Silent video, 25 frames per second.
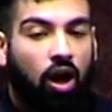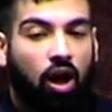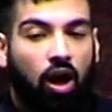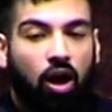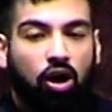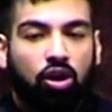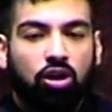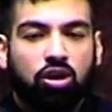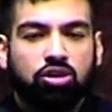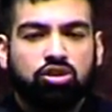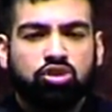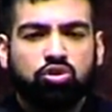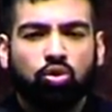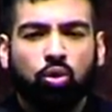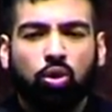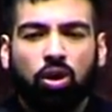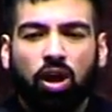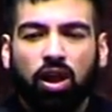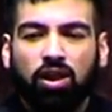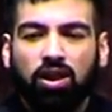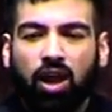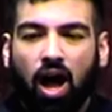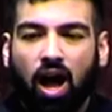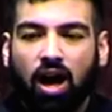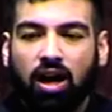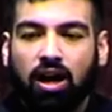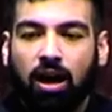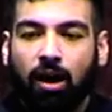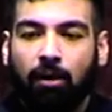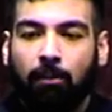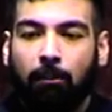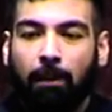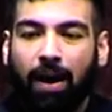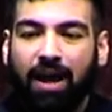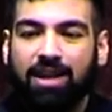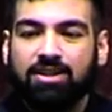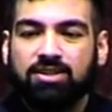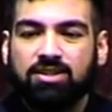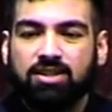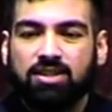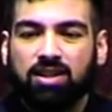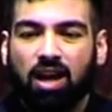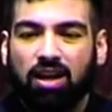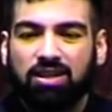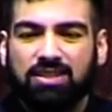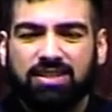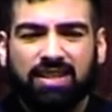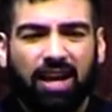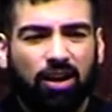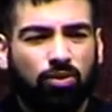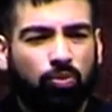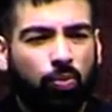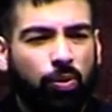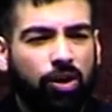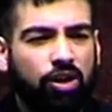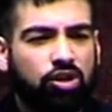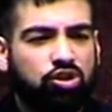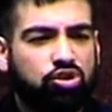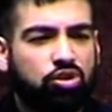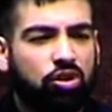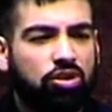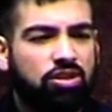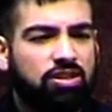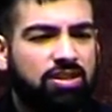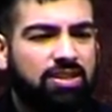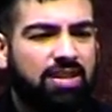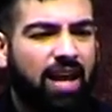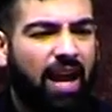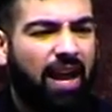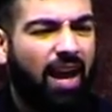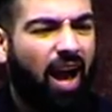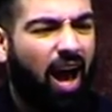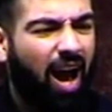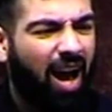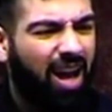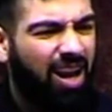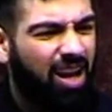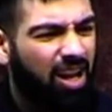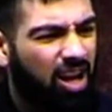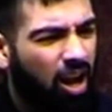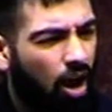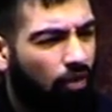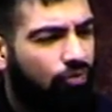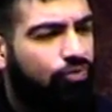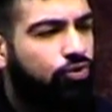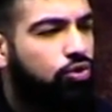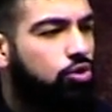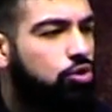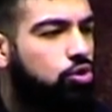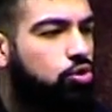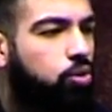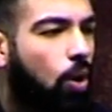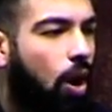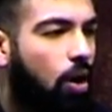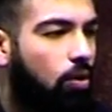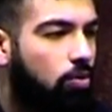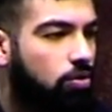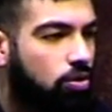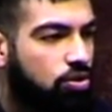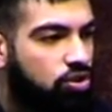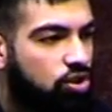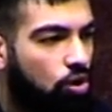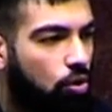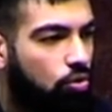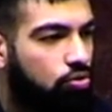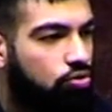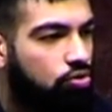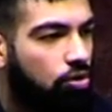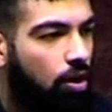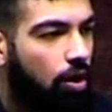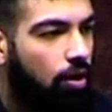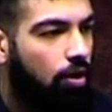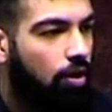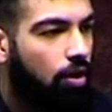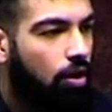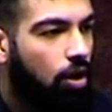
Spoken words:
Rasulullah commands us that we should say, "I love you," to our children,